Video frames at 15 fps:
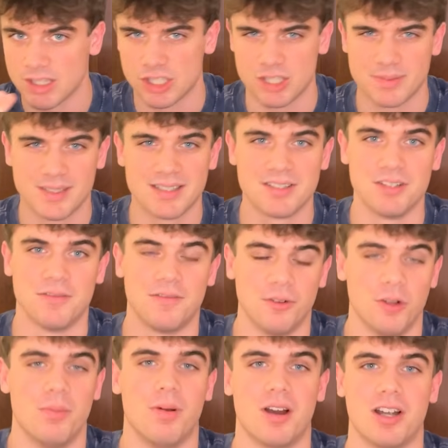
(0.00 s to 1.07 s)
Just because you have
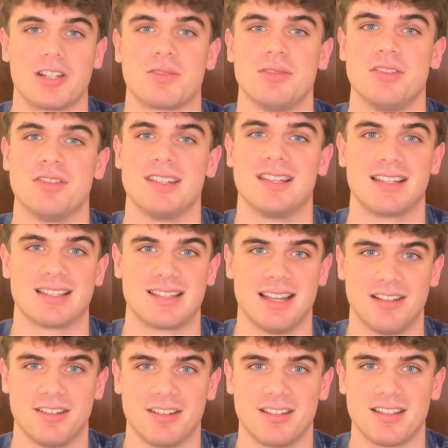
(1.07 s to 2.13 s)
full bars when using an
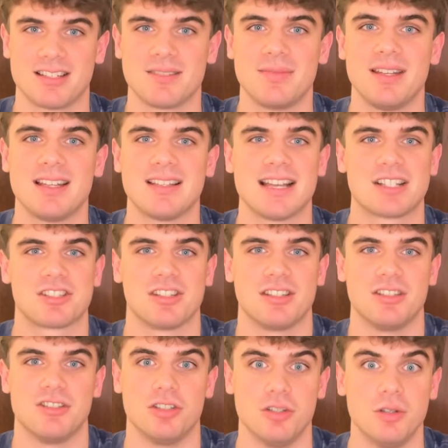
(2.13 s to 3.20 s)
extender doesn't mean it's
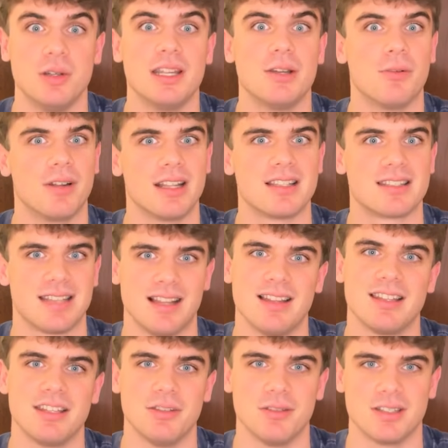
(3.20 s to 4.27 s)
actually doing what it's
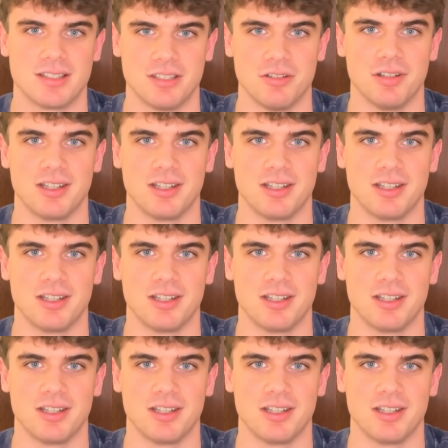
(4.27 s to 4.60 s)
telling you it's doing.